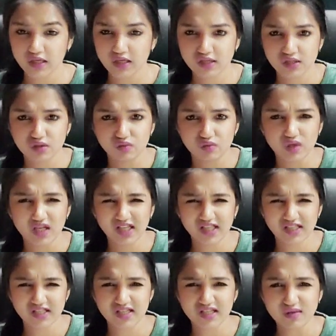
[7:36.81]
It
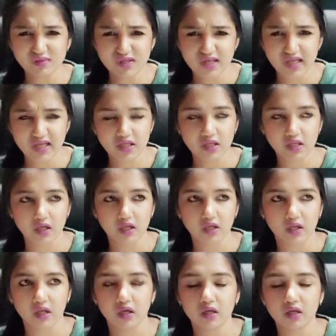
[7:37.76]
seems like, you
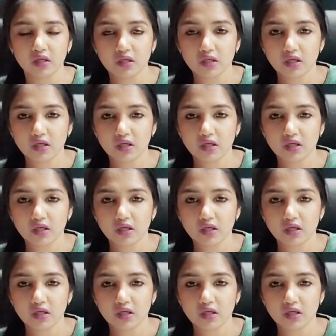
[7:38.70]
know,